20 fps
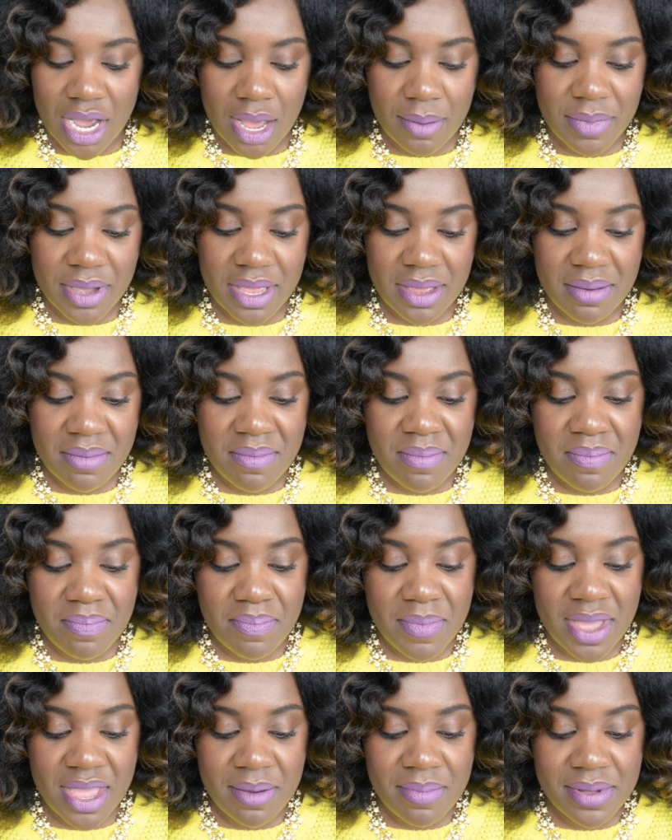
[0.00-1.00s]
I mean,
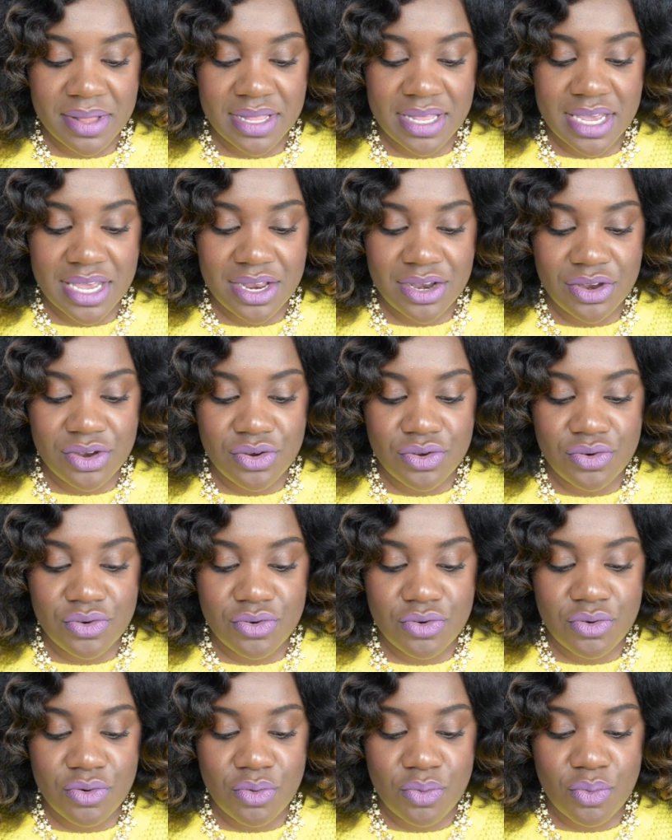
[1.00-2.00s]
Maybelline
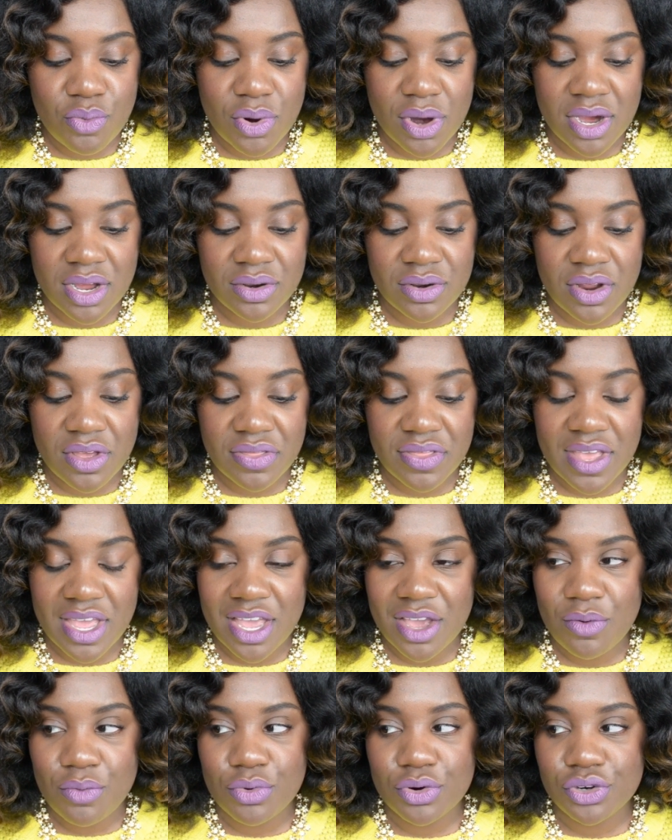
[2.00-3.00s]
knew what
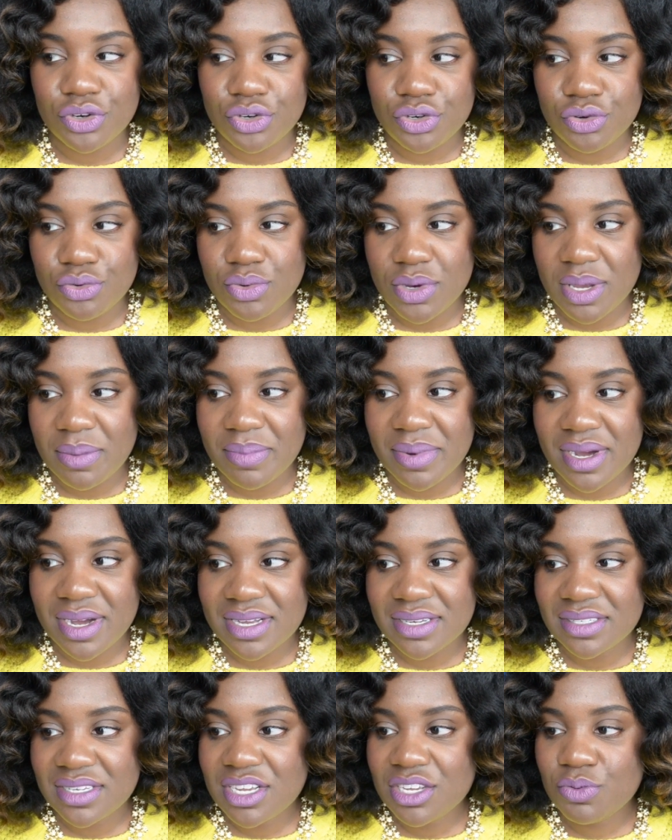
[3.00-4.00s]
they were doing
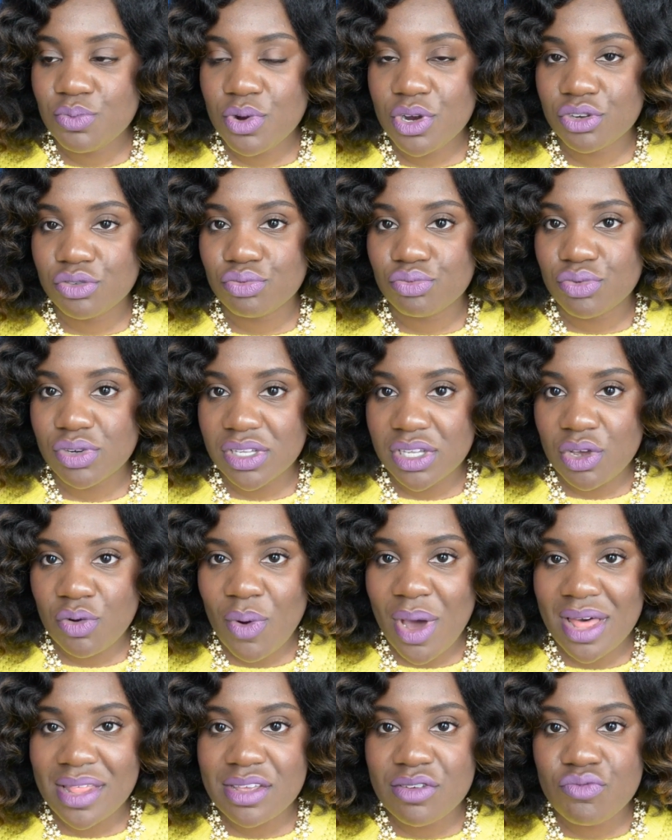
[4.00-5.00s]
because this works really well.